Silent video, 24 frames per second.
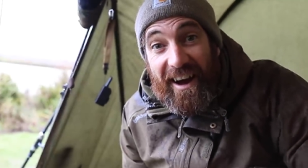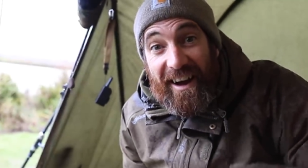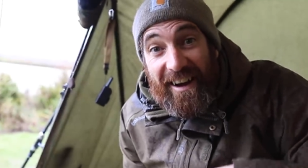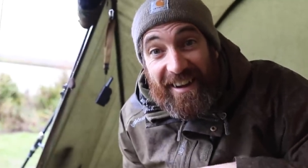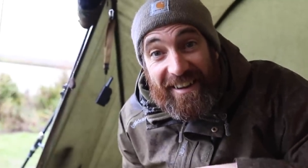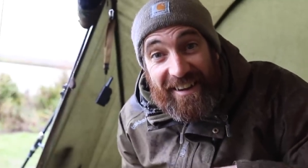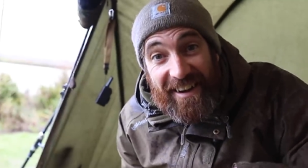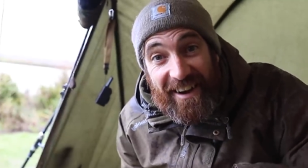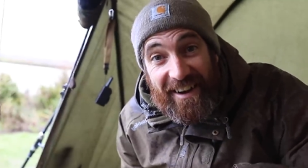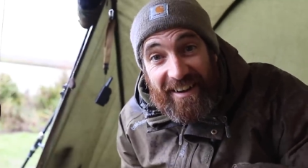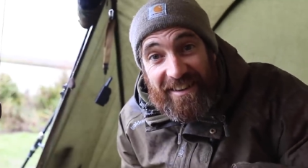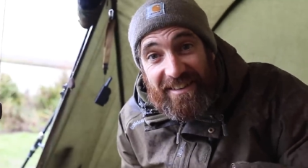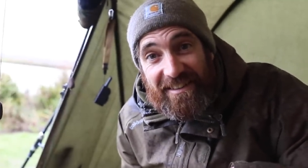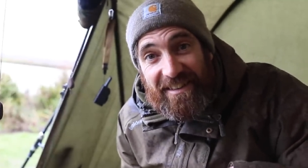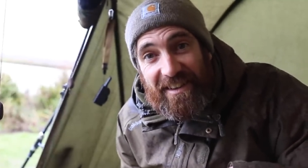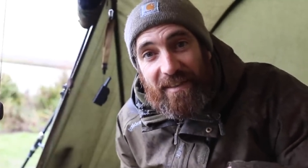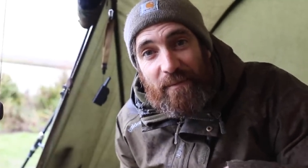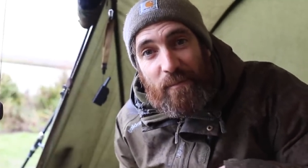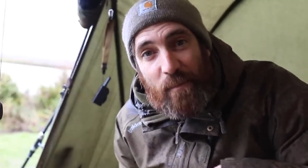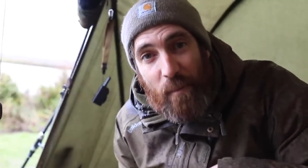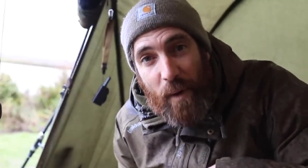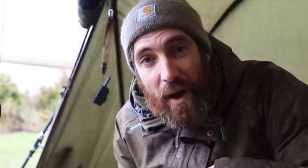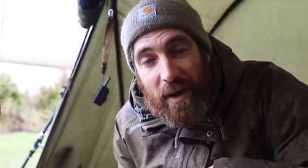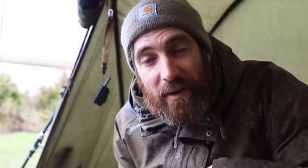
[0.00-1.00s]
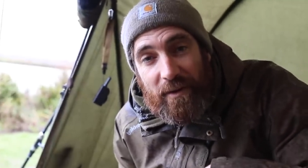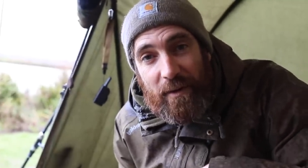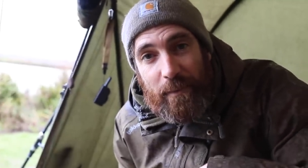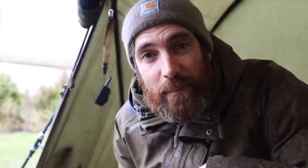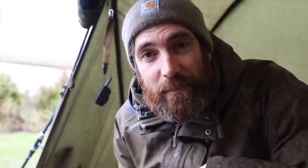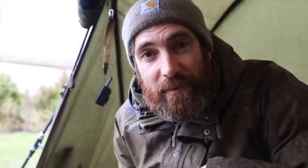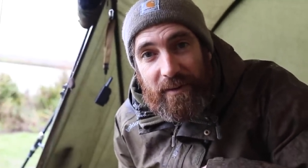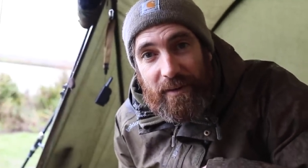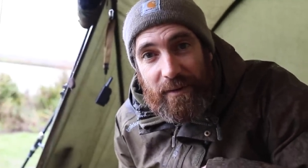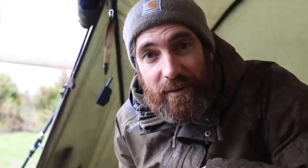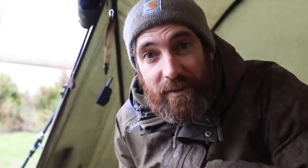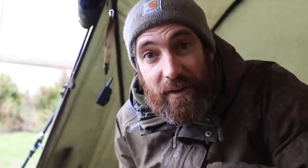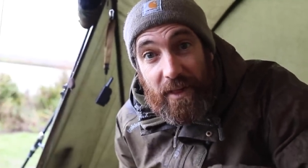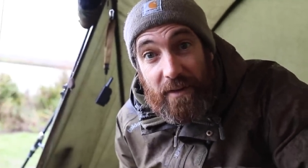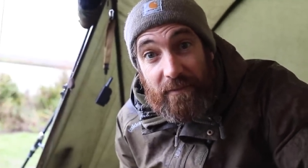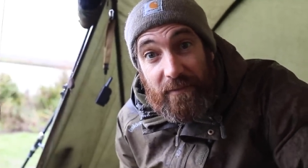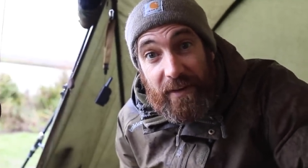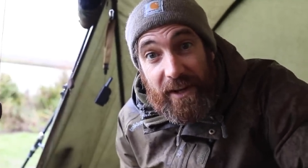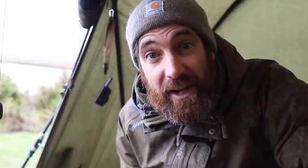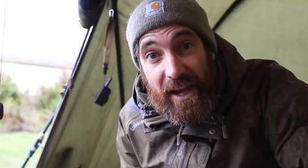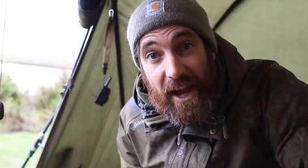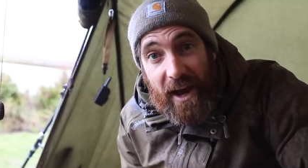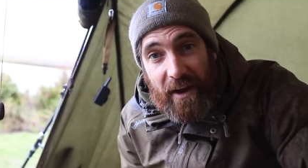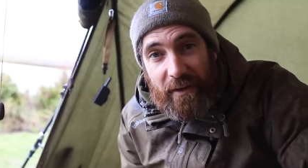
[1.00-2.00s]
Hi guys and welcome to another
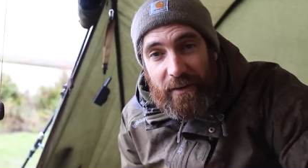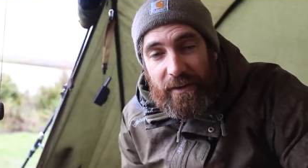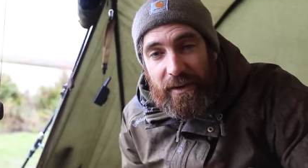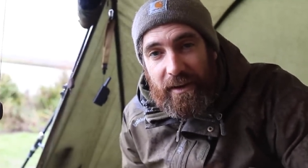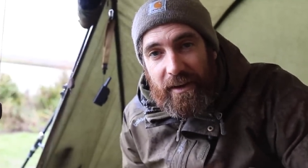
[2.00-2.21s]
video.